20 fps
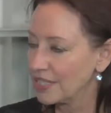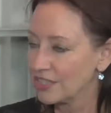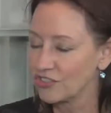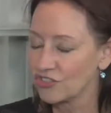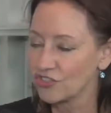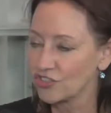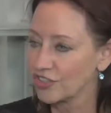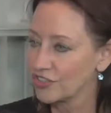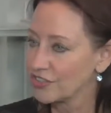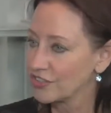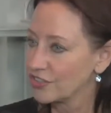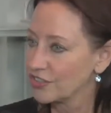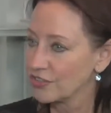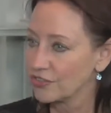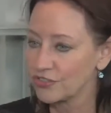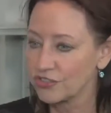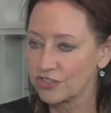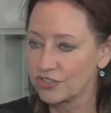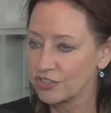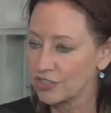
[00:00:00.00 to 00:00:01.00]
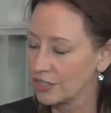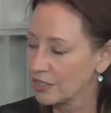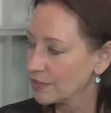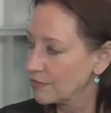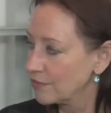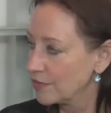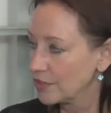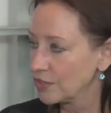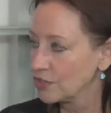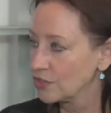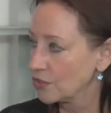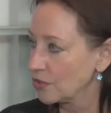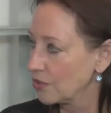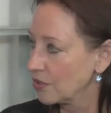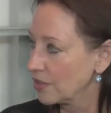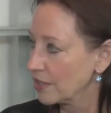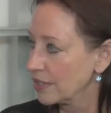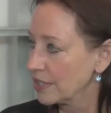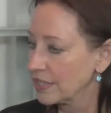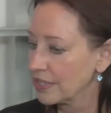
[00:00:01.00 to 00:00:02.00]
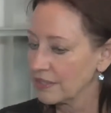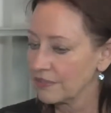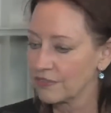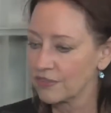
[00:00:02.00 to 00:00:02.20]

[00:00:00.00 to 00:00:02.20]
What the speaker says: It's just there's still inventory.